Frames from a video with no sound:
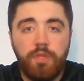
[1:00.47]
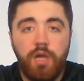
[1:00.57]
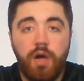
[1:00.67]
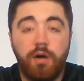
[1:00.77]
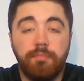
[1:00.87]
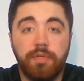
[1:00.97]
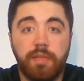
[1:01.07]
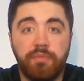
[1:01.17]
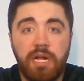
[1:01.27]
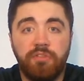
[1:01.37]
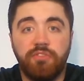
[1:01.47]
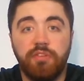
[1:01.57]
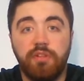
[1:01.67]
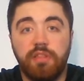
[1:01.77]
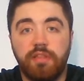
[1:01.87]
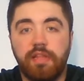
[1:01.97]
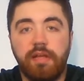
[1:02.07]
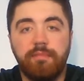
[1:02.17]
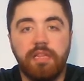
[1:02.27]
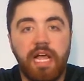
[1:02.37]
But the Browns,
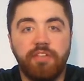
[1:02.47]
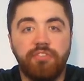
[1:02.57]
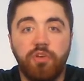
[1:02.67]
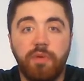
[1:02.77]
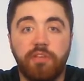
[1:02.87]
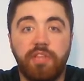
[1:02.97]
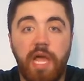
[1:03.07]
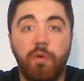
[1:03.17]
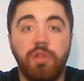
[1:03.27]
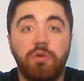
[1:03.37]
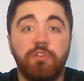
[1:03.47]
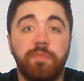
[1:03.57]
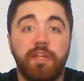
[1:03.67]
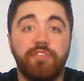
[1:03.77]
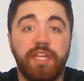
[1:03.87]
the last 2 weeks, they only lost because they